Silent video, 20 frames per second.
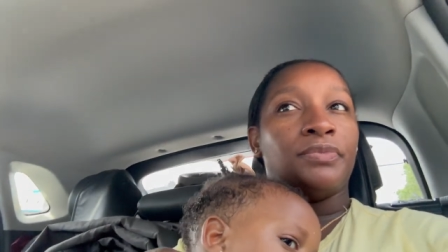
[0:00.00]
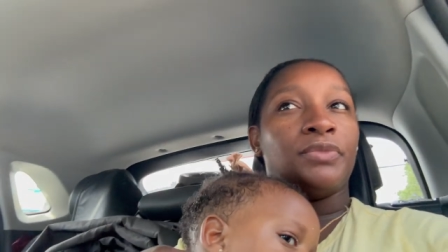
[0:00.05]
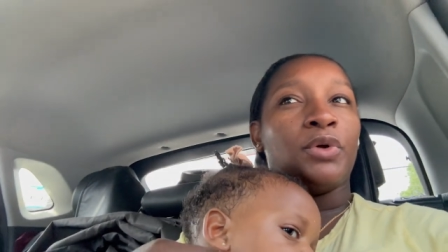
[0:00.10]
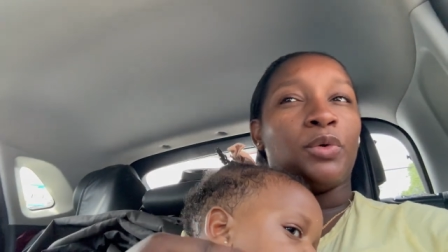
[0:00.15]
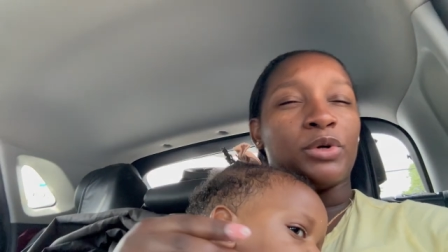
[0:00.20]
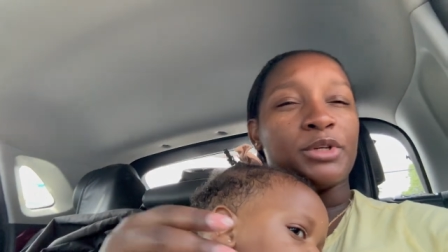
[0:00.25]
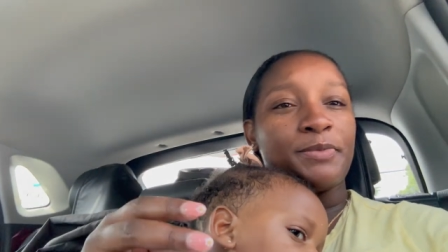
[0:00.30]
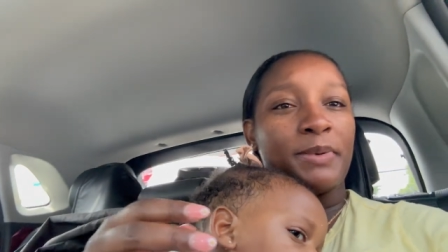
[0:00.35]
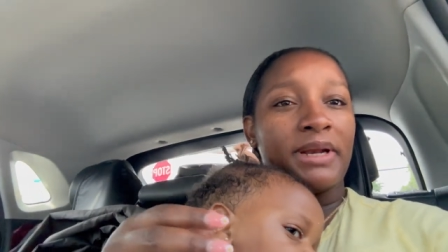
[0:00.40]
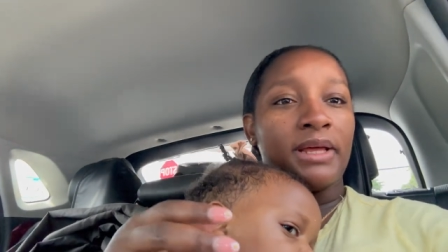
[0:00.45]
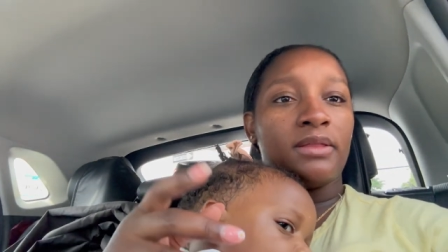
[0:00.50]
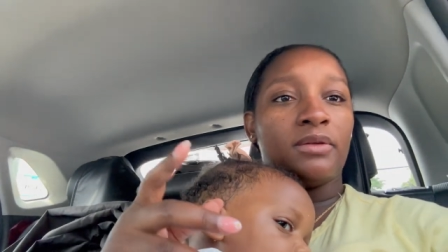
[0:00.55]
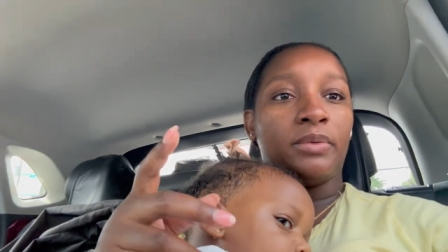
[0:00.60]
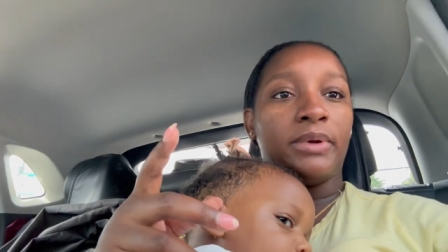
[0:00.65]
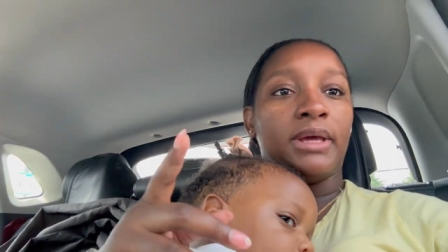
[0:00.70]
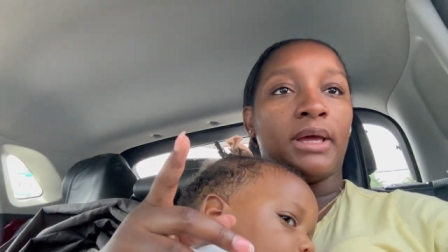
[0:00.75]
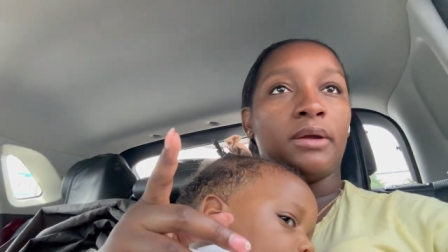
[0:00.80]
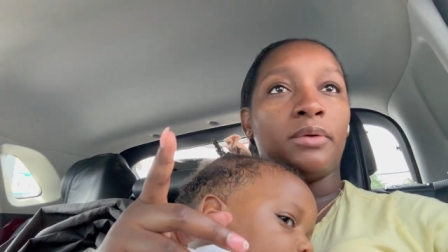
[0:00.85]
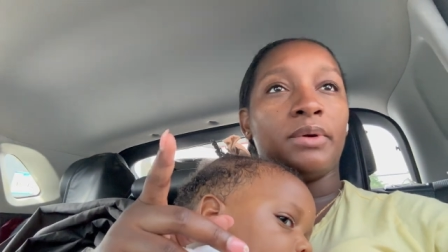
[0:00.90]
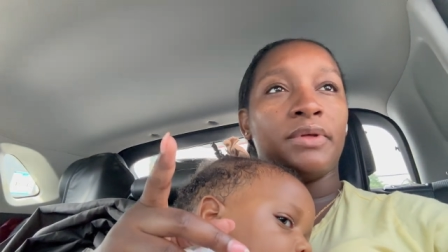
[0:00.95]
We're spending the
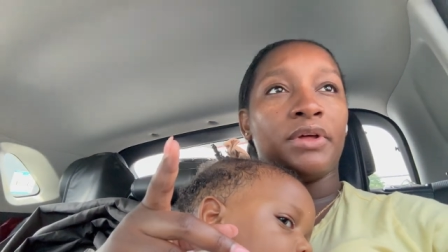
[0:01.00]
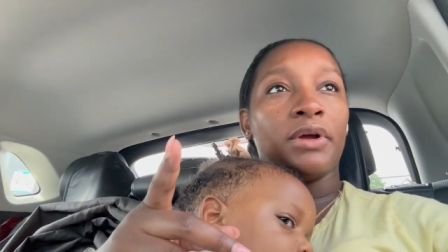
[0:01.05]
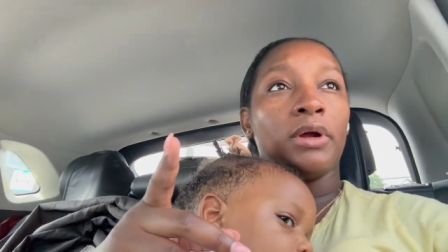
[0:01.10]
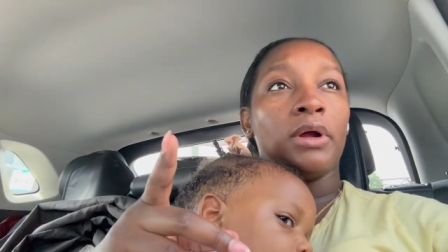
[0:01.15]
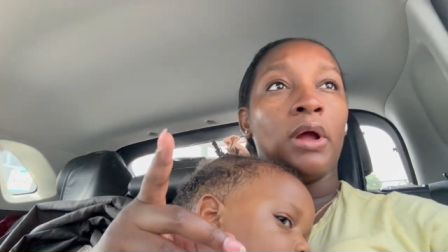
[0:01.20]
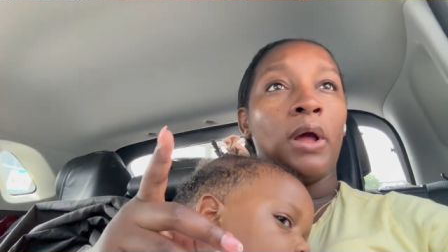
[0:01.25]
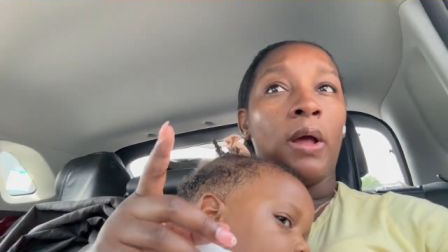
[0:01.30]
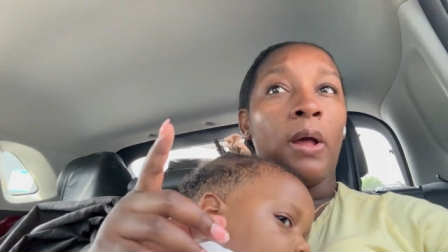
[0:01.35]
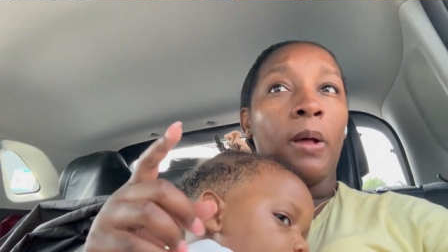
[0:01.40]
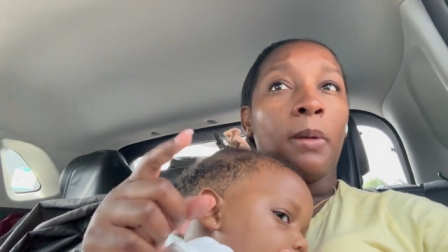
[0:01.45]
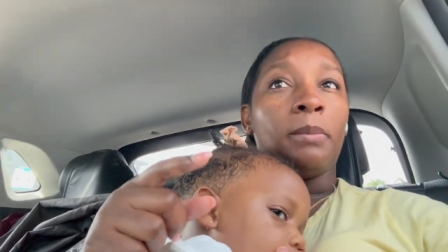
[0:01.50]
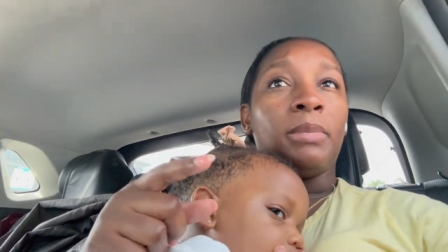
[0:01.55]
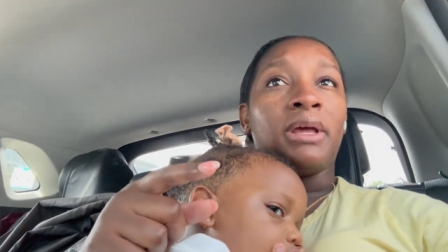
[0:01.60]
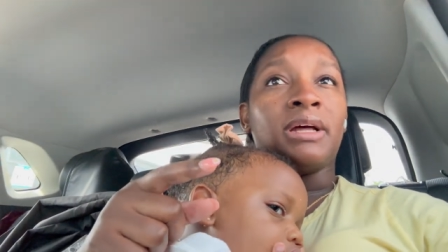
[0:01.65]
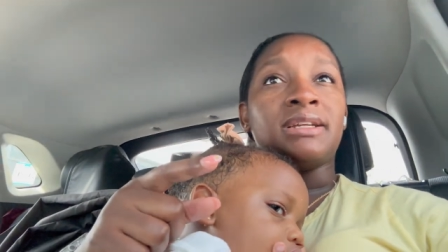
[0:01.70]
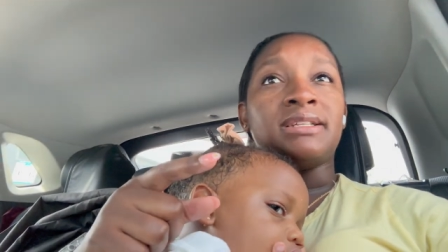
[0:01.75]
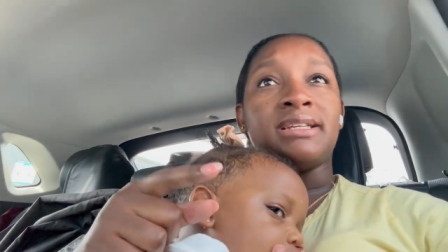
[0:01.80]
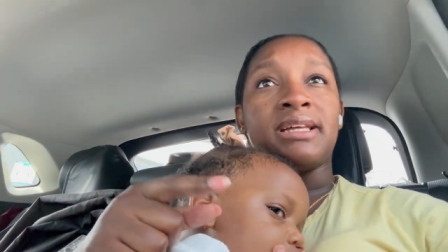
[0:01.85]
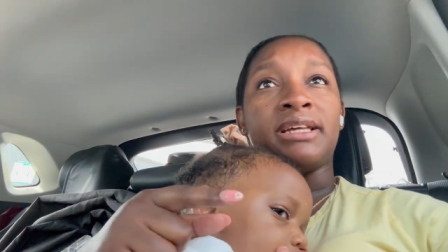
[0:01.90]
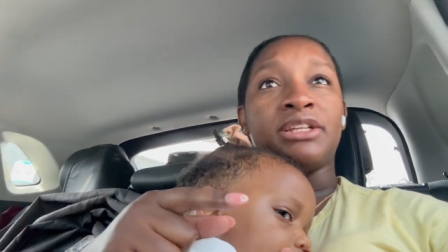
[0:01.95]
weekend with her
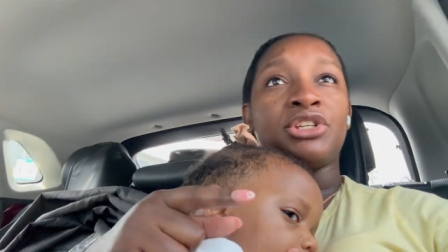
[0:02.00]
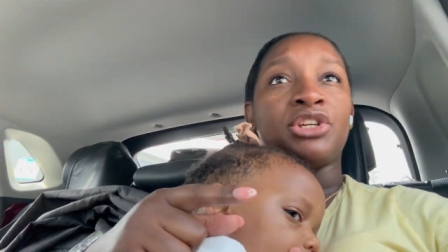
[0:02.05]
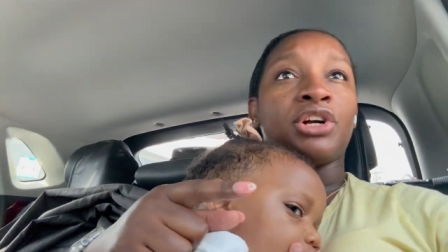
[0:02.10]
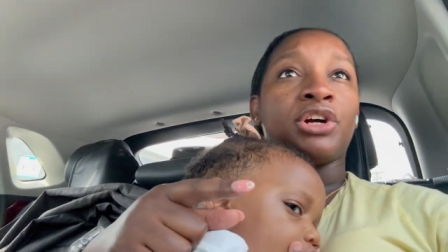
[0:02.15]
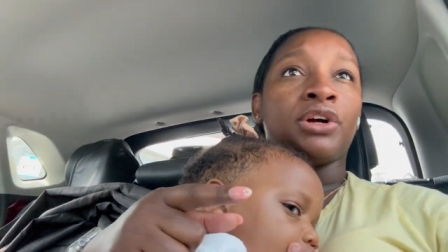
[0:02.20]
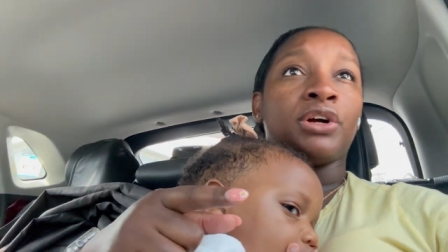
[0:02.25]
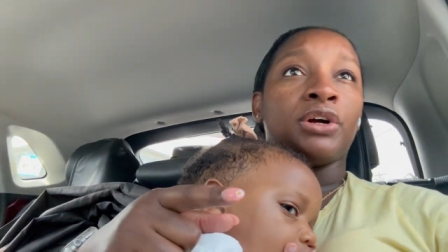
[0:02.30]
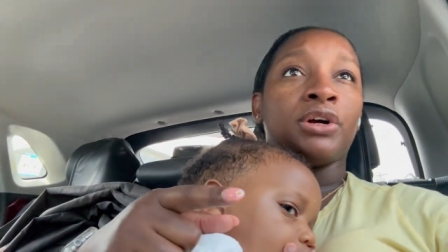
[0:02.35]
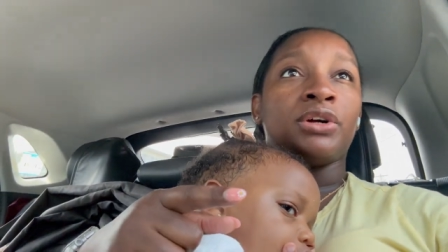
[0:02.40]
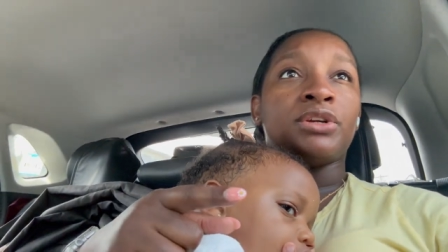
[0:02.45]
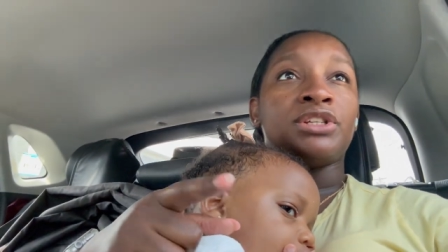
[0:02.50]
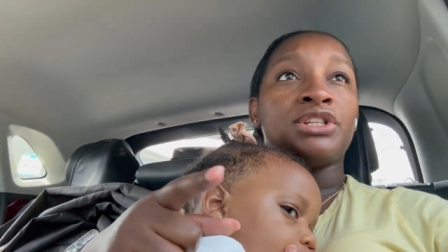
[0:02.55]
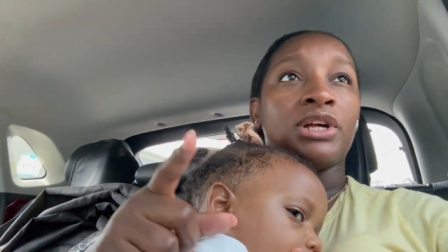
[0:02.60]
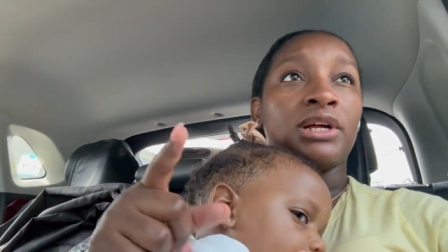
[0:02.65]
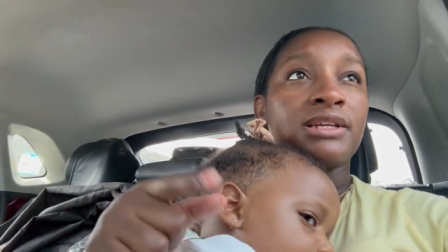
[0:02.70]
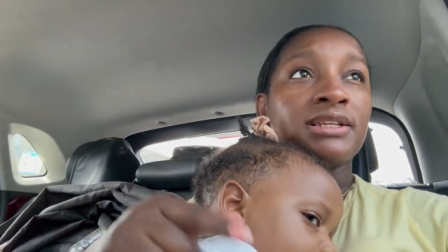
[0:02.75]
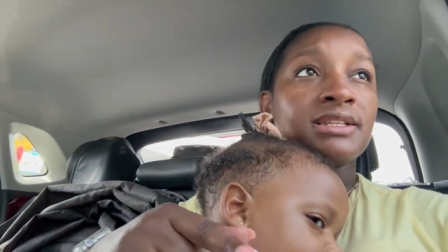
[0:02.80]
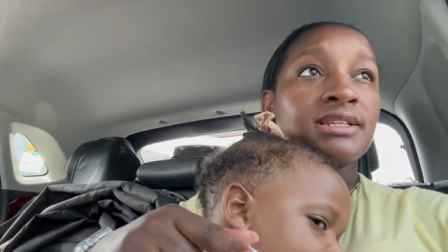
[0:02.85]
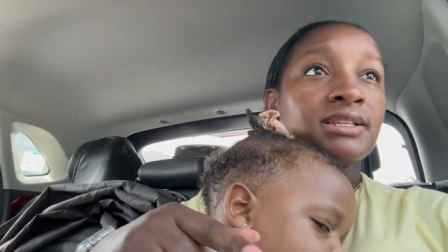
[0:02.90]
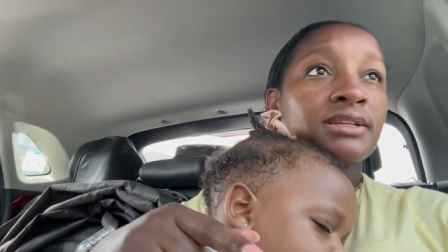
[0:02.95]
because it's her
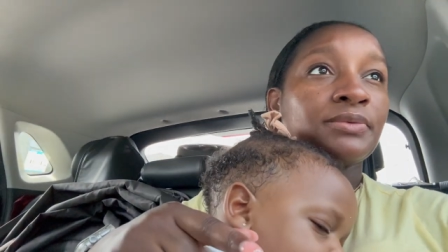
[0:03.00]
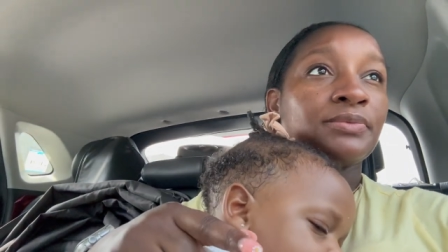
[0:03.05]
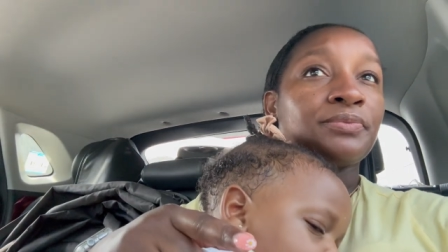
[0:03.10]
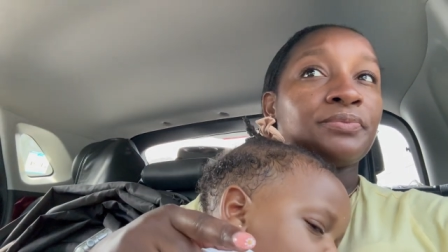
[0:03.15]
son's